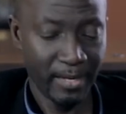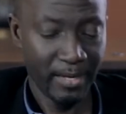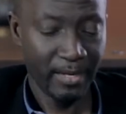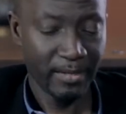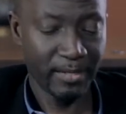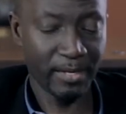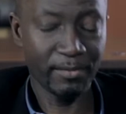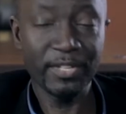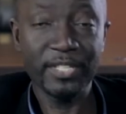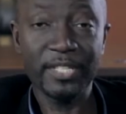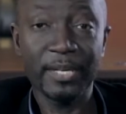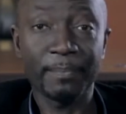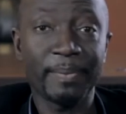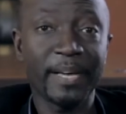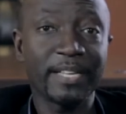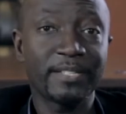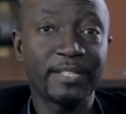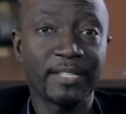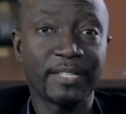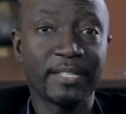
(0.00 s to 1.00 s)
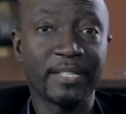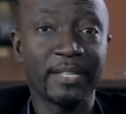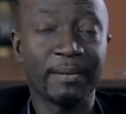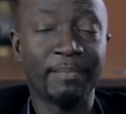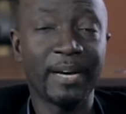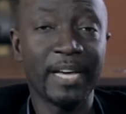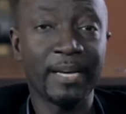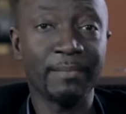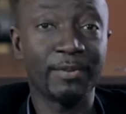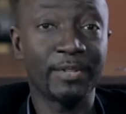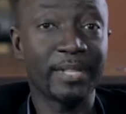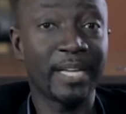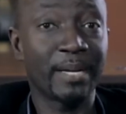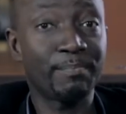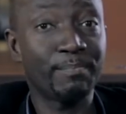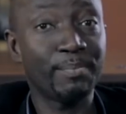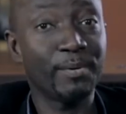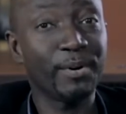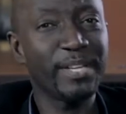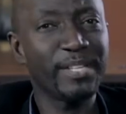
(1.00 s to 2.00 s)
There is a passage in the Bible
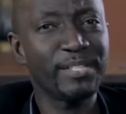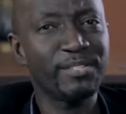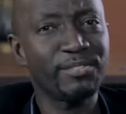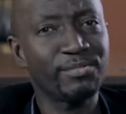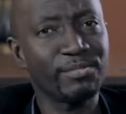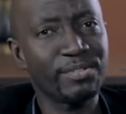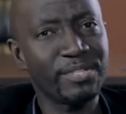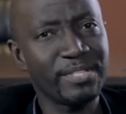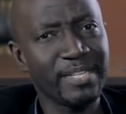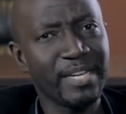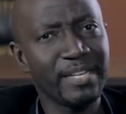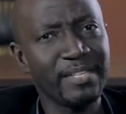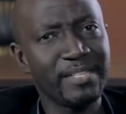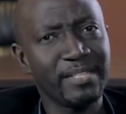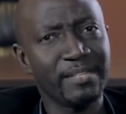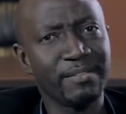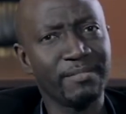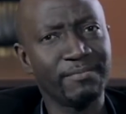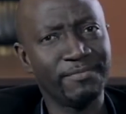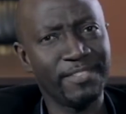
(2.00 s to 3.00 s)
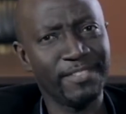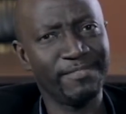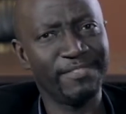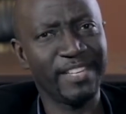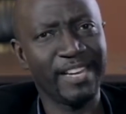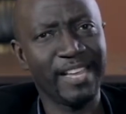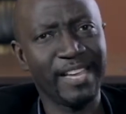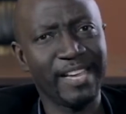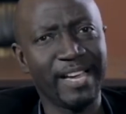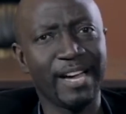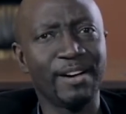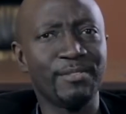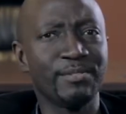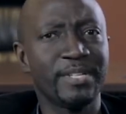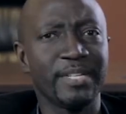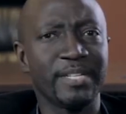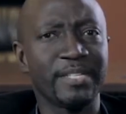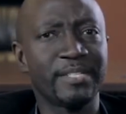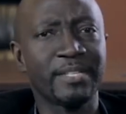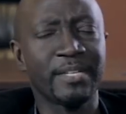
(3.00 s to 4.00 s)
that points to such vivid
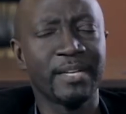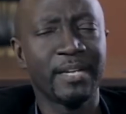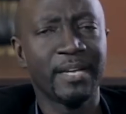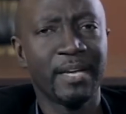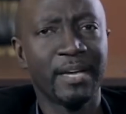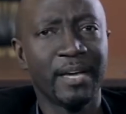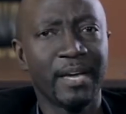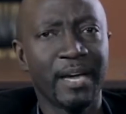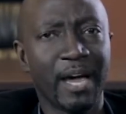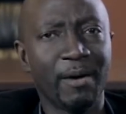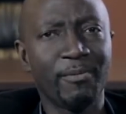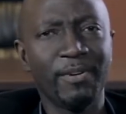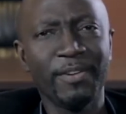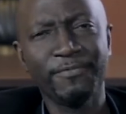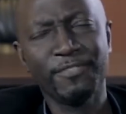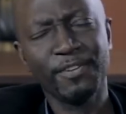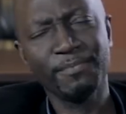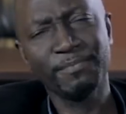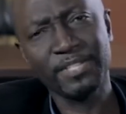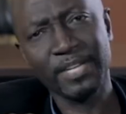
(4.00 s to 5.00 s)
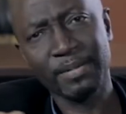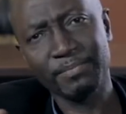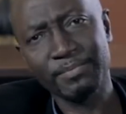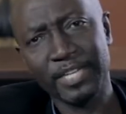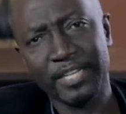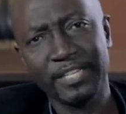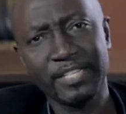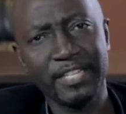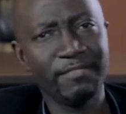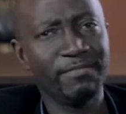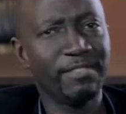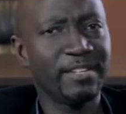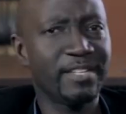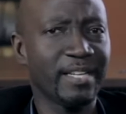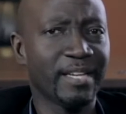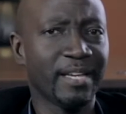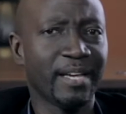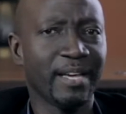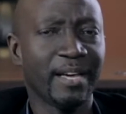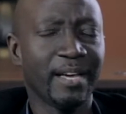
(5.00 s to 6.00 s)
encounters, away from
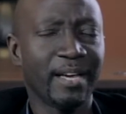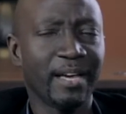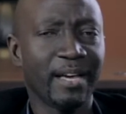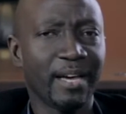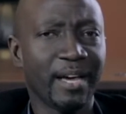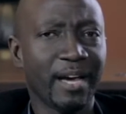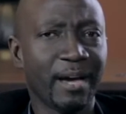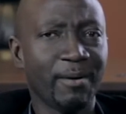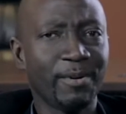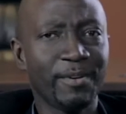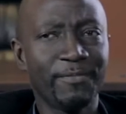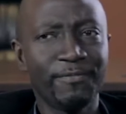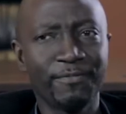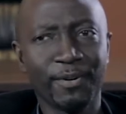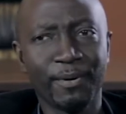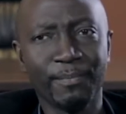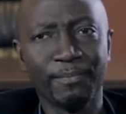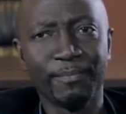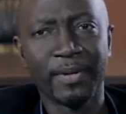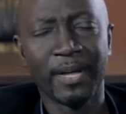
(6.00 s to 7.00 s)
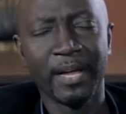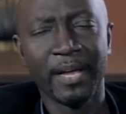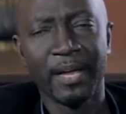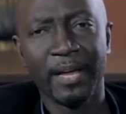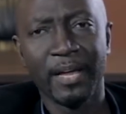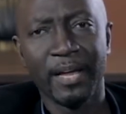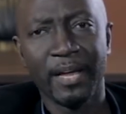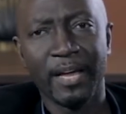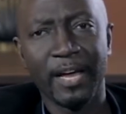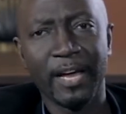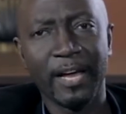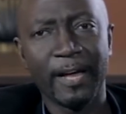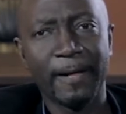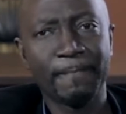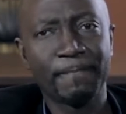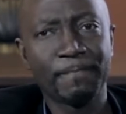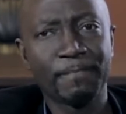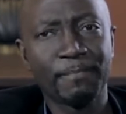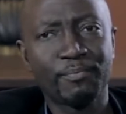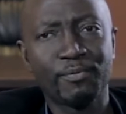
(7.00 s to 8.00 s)
subjectivity, away from
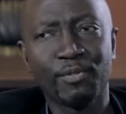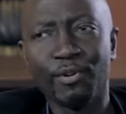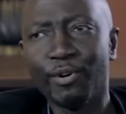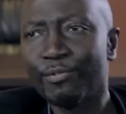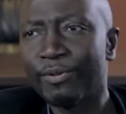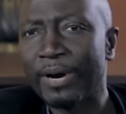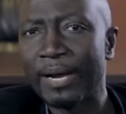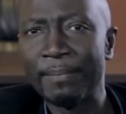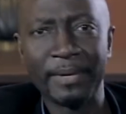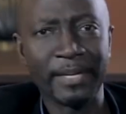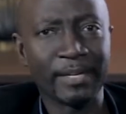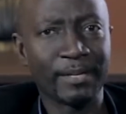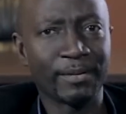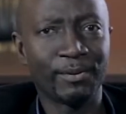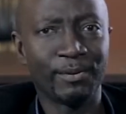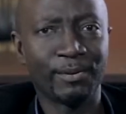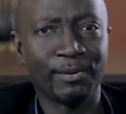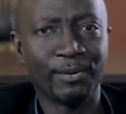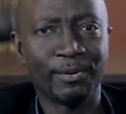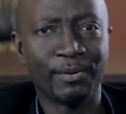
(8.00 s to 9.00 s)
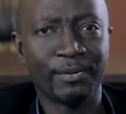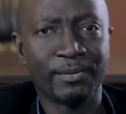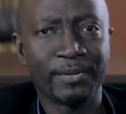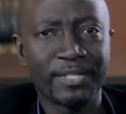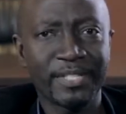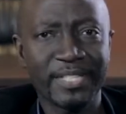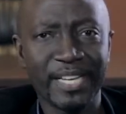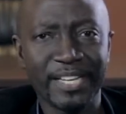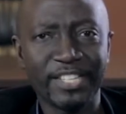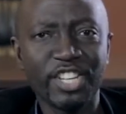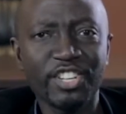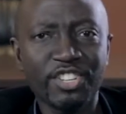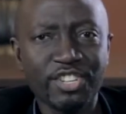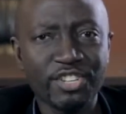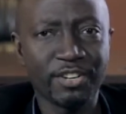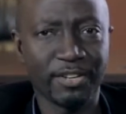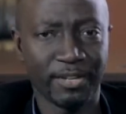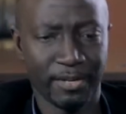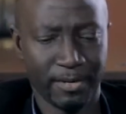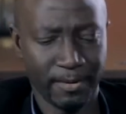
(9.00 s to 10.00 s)
programming or
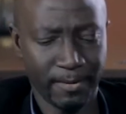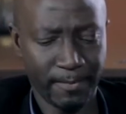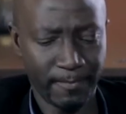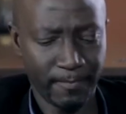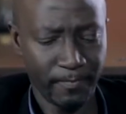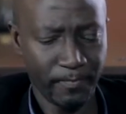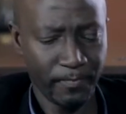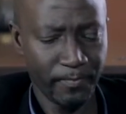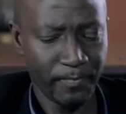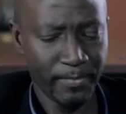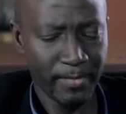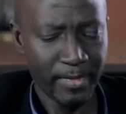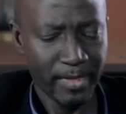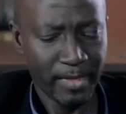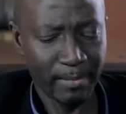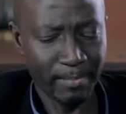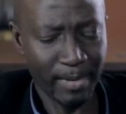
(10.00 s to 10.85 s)
suggestion. The